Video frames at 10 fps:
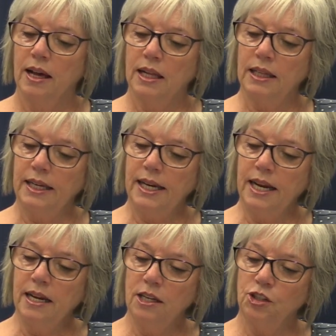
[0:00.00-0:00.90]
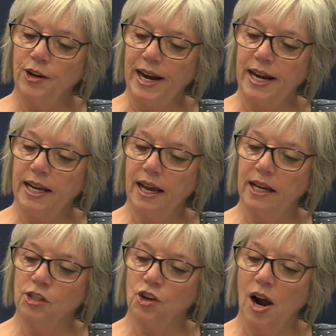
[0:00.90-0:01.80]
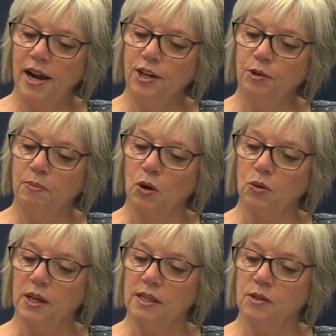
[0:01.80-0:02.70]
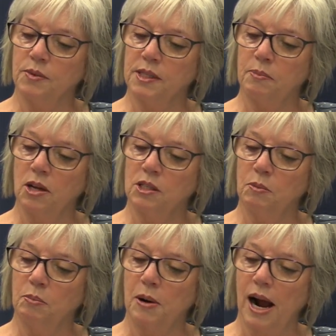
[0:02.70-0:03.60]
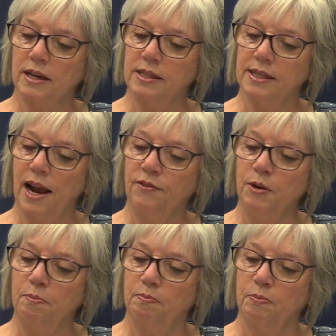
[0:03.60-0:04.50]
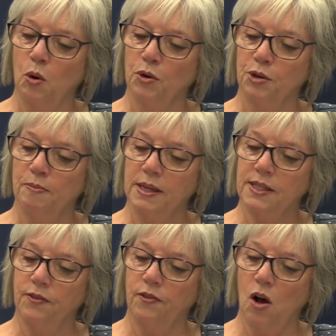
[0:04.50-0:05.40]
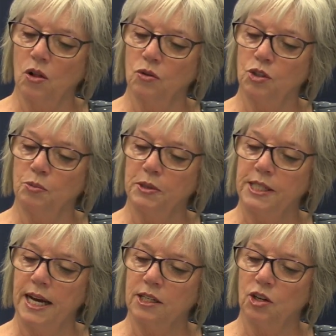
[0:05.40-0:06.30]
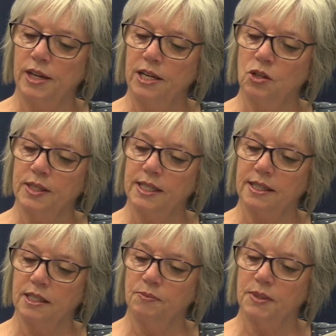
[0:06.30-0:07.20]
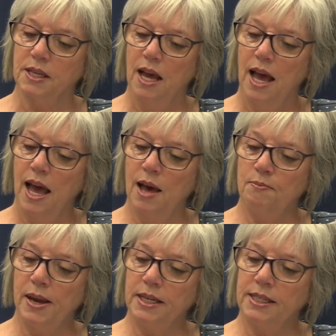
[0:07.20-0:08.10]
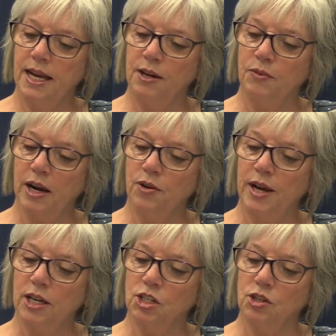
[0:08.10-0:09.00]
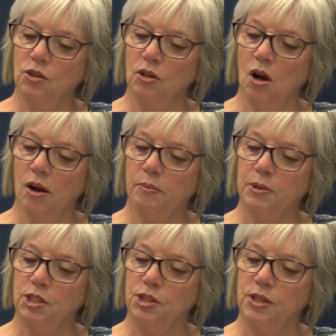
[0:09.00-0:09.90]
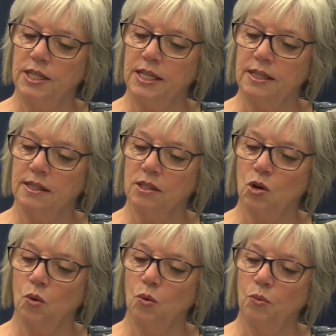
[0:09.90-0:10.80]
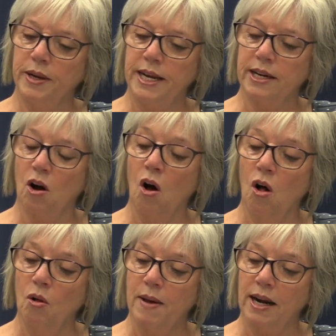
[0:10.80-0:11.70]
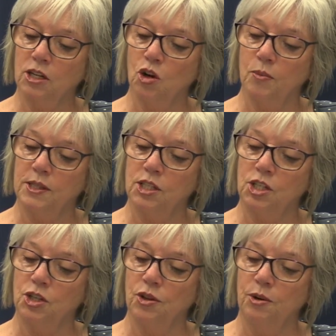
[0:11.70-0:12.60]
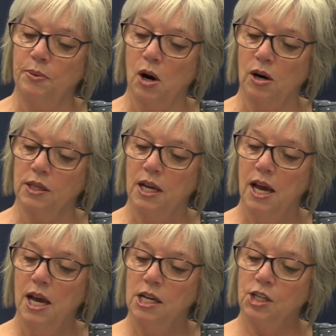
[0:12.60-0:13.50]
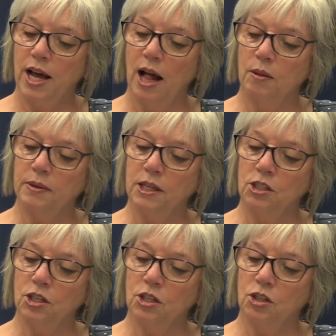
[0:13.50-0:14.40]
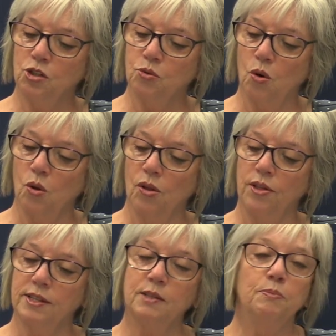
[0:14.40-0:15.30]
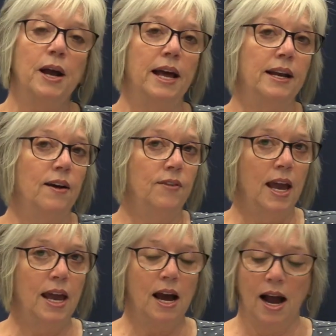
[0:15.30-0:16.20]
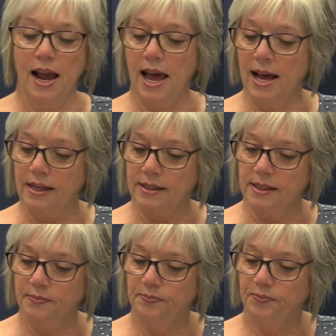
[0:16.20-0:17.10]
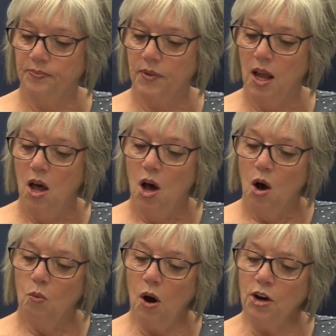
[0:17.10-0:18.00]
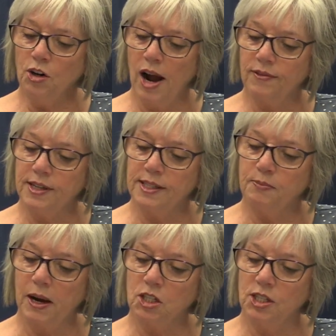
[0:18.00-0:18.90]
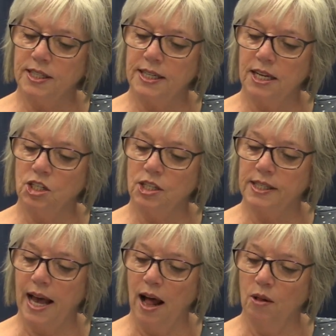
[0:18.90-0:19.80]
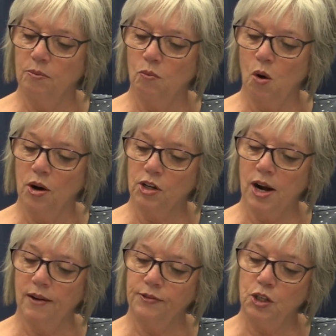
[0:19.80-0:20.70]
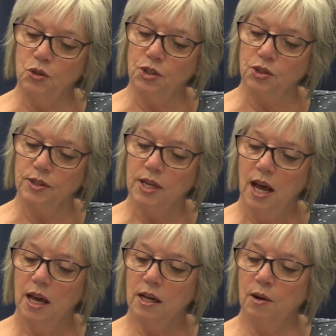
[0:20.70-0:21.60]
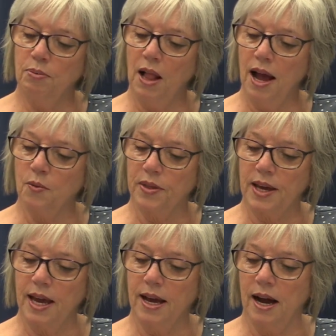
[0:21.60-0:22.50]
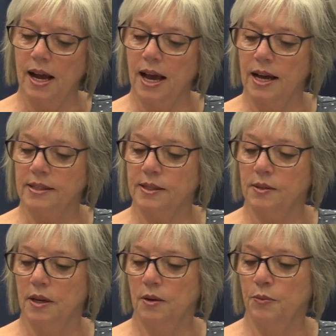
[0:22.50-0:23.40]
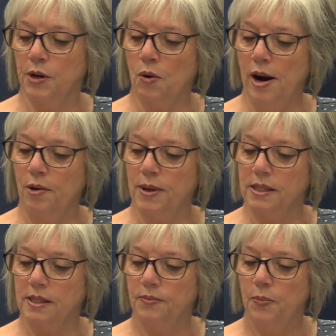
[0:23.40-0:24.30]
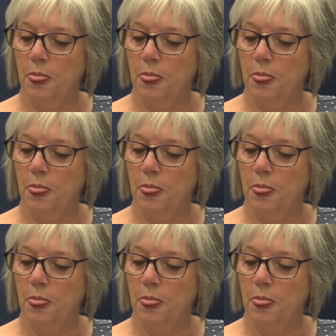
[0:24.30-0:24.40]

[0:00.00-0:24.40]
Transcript: Cleaning, draining, and drying your boat is a responsible practice every boater must follow to protect our ecosystems and maintain recreational opportunities. So we need all Manitobans to do their part to help control the spread of AIS. Watercraft inspection stations help watercraft users comply with AIS requirements.